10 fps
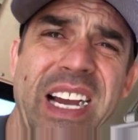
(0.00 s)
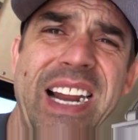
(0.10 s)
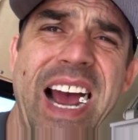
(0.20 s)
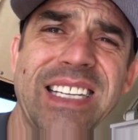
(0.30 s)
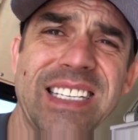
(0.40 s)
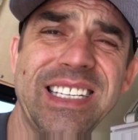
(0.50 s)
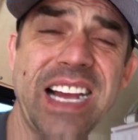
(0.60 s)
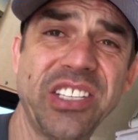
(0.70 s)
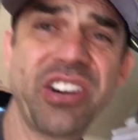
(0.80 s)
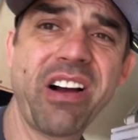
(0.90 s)
it has a
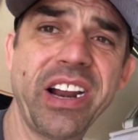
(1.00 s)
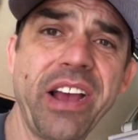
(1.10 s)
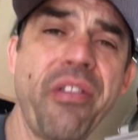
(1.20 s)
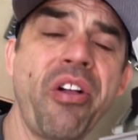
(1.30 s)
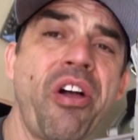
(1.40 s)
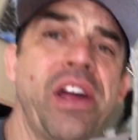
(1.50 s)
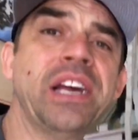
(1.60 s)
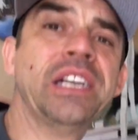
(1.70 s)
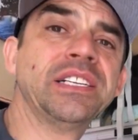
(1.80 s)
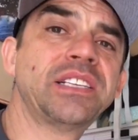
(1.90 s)
sensor on it,
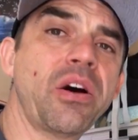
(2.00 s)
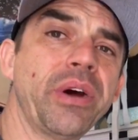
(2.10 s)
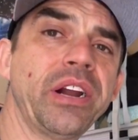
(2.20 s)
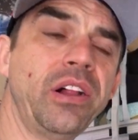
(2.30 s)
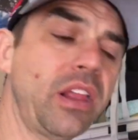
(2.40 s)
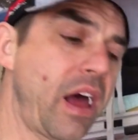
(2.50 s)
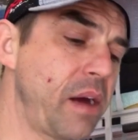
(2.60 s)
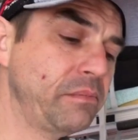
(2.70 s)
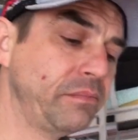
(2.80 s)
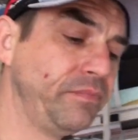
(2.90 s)
so
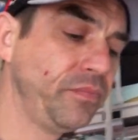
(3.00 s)
it'll,